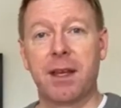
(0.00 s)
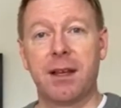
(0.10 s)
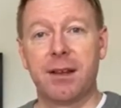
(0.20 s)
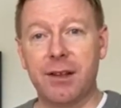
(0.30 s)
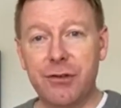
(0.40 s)

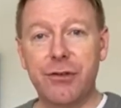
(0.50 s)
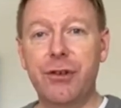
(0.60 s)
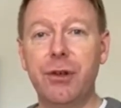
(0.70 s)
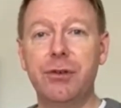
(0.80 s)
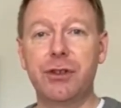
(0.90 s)
The
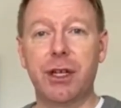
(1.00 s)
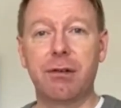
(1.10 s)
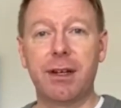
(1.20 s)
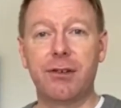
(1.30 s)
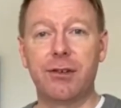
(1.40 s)
student
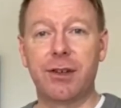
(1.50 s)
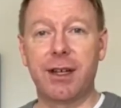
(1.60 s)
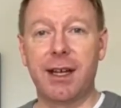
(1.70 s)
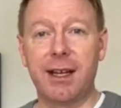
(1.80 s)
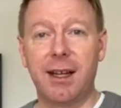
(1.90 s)
generation
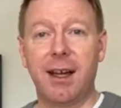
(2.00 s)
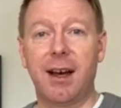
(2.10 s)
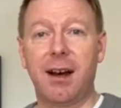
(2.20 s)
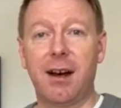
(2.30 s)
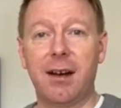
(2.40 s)
today
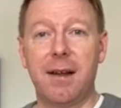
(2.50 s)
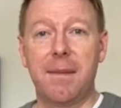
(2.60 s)
are